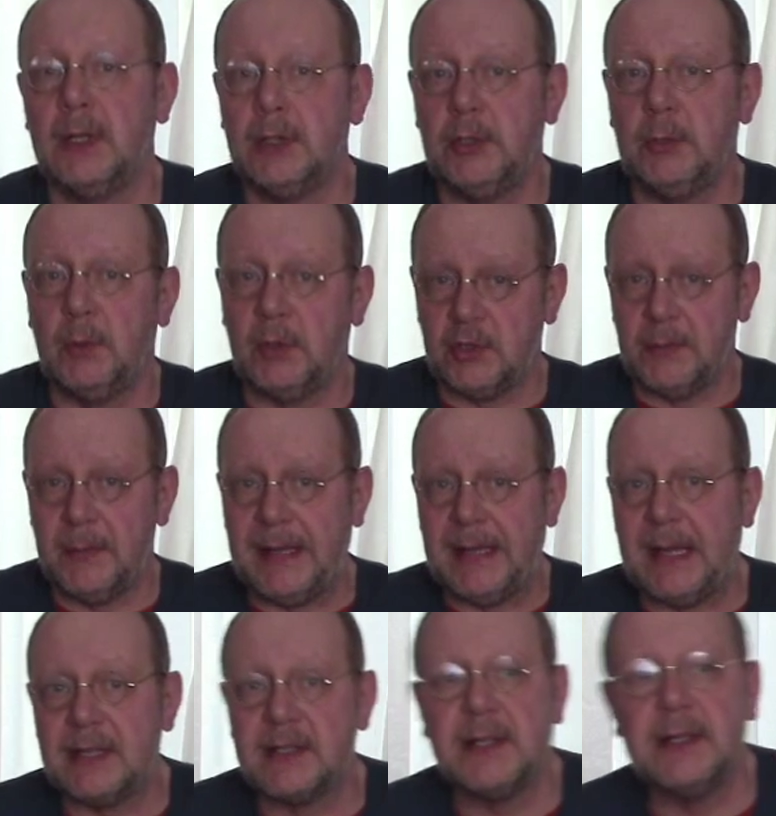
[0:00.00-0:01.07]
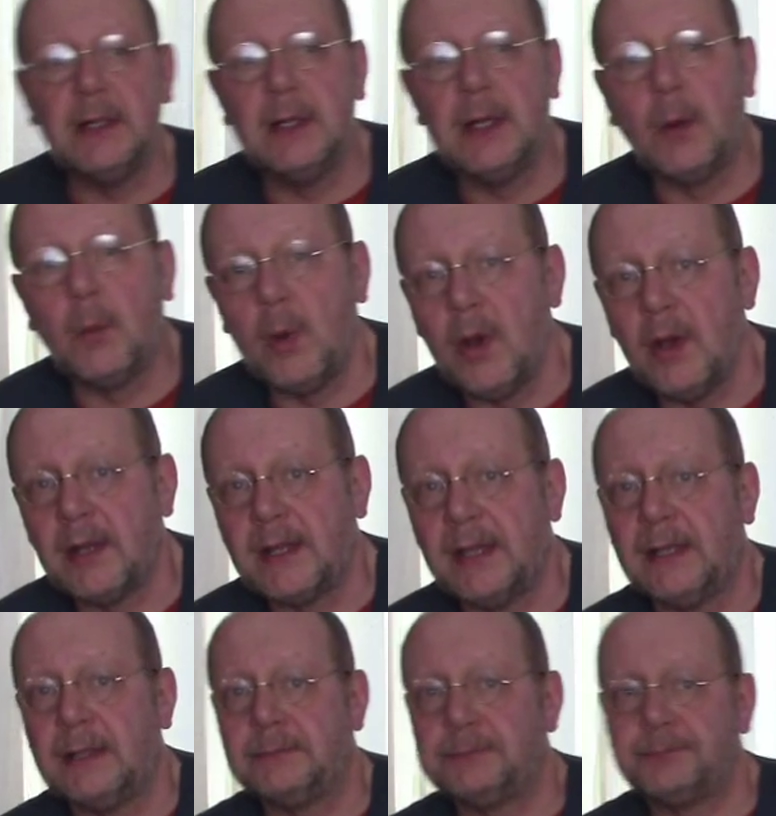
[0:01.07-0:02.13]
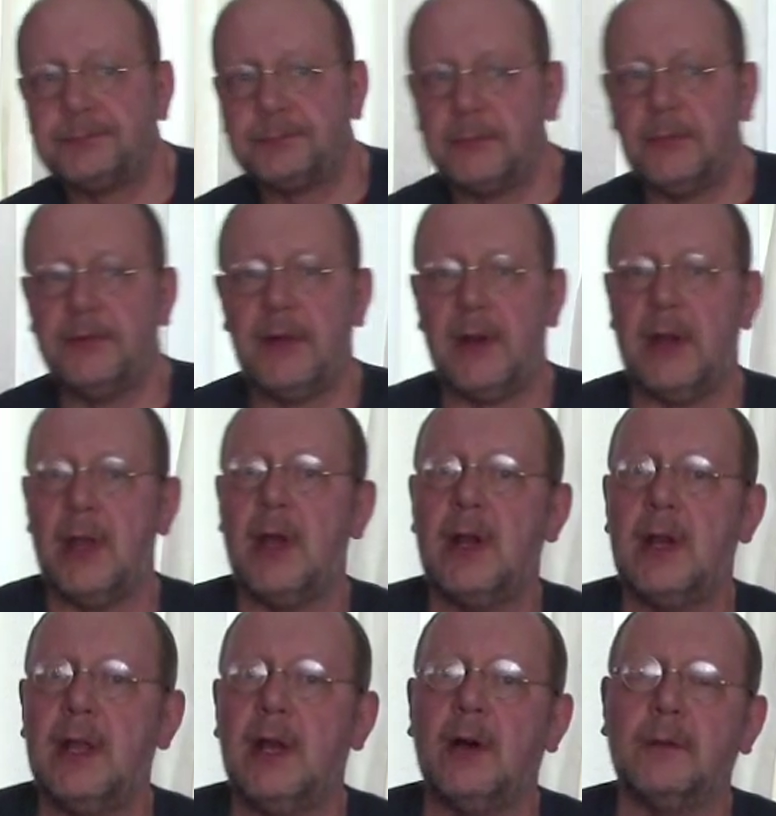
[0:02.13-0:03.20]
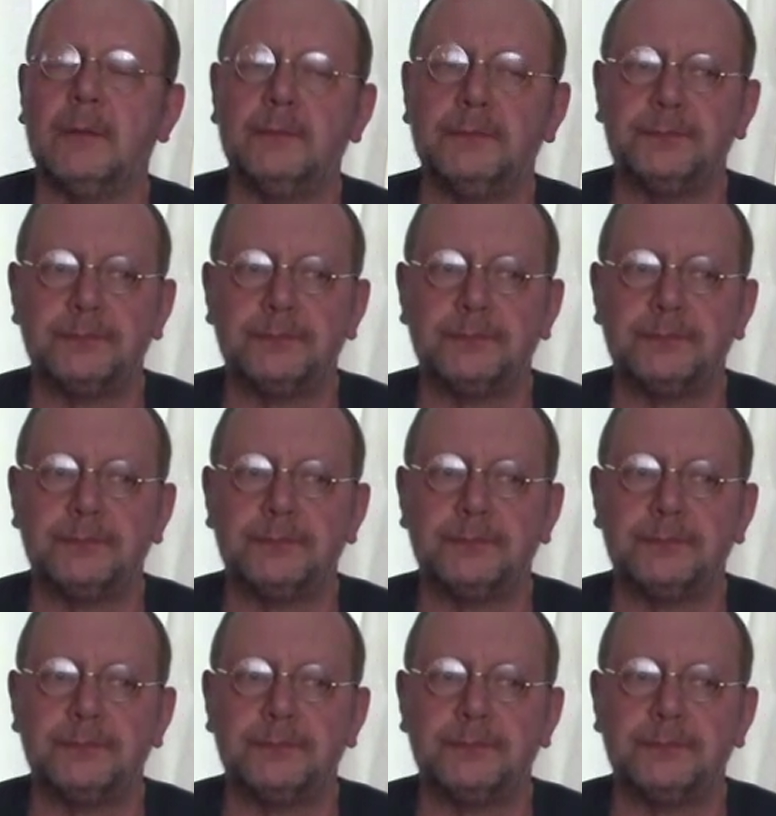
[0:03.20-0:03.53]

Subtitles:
You want to be getting a worker very early on,